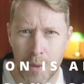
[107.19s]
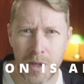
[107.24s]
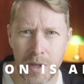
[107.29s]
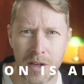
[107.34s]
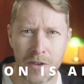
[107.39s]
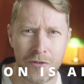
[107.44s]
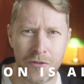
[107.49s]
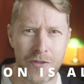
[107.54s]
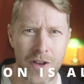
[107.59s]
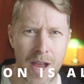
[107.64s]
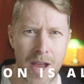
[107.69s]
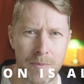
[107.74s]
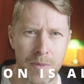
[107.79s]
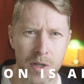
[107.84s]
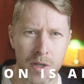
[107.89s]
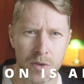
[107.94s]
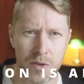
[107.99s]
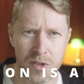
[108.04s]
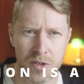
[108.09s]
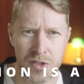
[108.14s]
in a
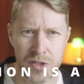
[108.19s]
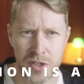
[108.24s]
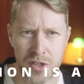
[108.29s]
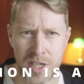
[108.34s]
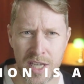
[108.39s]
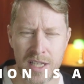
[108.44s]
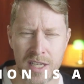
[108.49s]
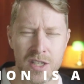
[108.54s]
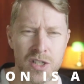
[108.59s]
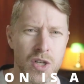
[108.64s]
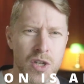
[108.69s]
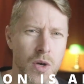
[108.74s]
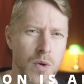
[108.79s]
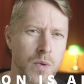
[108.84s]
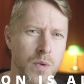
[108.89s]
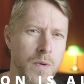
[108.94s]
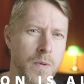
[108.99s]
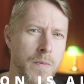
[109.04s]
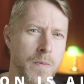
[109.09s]
fabric or a skin tone.